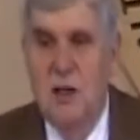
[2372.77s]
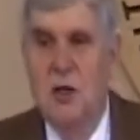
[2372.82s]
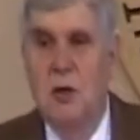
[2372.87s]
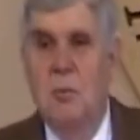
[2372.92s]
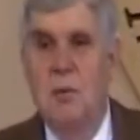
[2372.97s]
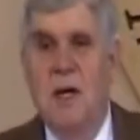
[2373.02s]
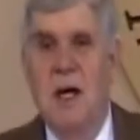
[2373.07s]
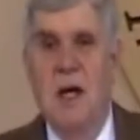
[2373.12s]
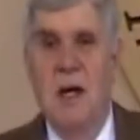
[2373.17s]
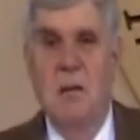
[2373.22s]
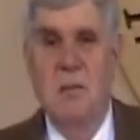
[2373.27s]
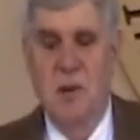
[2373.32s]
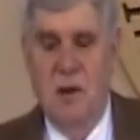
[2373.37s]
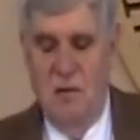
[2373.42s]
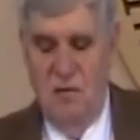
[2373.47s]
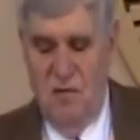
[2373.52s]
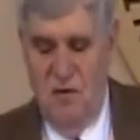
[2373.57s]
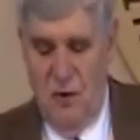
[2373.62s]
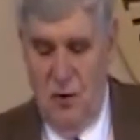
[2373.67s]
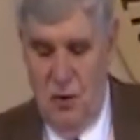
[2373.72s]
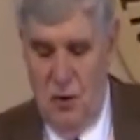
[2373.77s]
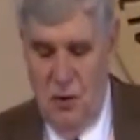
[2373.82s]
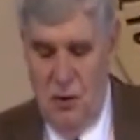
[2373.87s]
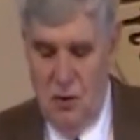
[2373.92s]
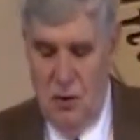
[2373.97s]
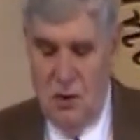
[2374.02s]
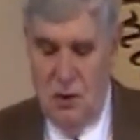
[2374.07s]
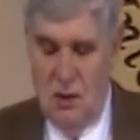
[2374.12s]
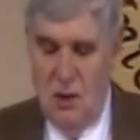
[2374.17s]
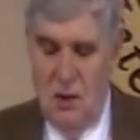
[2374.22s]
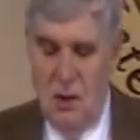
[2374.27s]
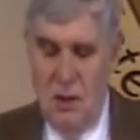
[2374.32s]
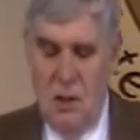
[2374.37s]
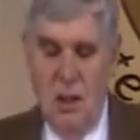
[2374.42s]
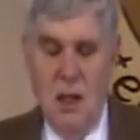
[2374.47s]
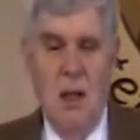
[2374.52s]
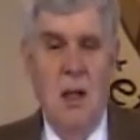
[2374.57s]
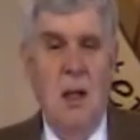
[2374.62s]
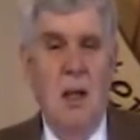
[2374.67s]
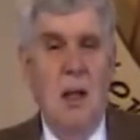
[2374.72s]
then you become confused.
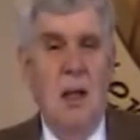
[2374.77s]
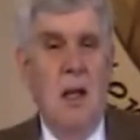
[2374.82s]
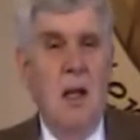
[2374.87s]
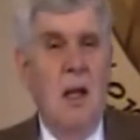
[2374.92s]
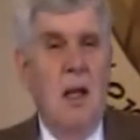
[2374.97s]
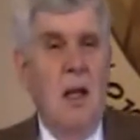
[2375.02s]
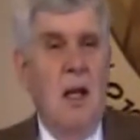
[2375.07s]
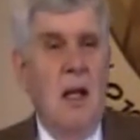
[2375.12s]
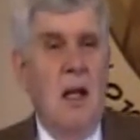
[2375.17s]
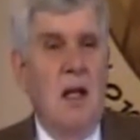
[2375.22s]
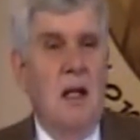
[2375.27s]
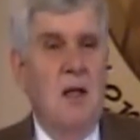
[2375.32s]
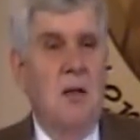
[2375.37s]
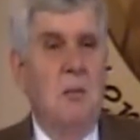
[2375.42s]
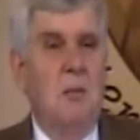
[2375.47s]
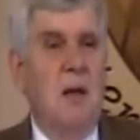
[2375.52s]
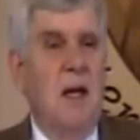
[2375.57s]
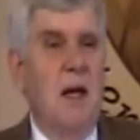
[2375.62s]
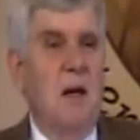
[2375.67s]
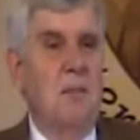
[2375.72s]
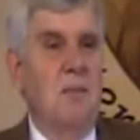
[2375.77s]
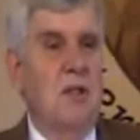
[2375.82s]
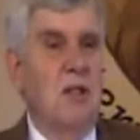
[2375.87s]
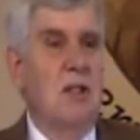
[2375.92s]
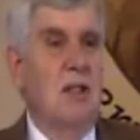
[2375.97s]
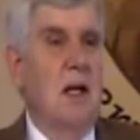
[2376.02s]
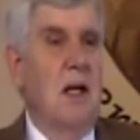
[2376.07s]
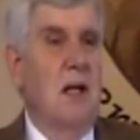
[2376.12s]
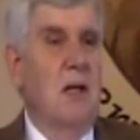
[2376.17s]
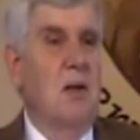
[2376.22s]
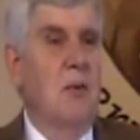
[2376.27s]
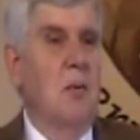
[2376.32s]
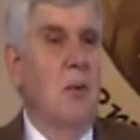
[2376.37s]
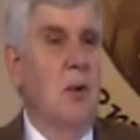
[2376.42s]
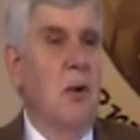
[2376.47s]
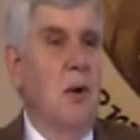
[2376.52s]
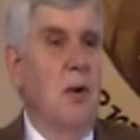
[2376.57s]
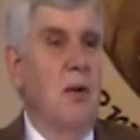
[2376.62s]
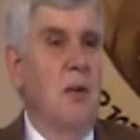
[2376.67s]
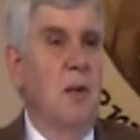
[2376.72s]
And you become just like the
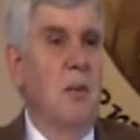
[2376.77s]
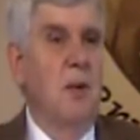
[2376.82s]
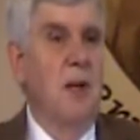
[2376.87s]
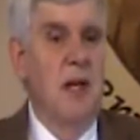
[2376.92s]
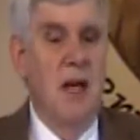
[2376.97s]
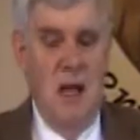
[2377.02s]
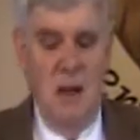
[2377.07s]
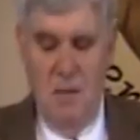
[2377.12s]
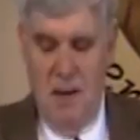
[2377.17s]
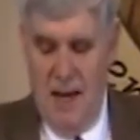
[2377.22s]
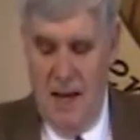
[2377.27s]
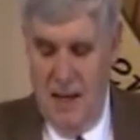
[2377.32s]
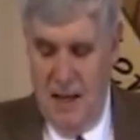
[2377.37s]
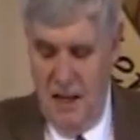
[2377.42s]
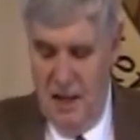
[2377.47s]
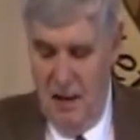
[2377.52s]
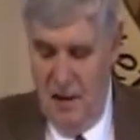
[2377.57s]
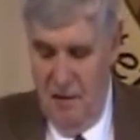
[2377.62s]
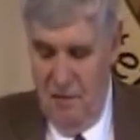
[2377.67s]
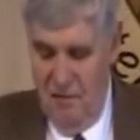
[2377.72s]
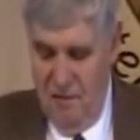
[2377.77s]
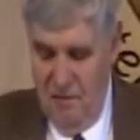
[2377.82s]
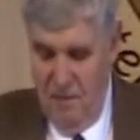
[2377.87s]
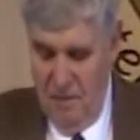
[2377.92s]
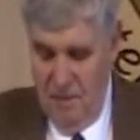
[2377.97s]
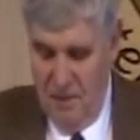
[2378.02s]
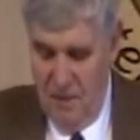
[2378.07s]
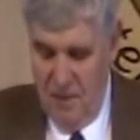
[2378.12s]
world that we came out of.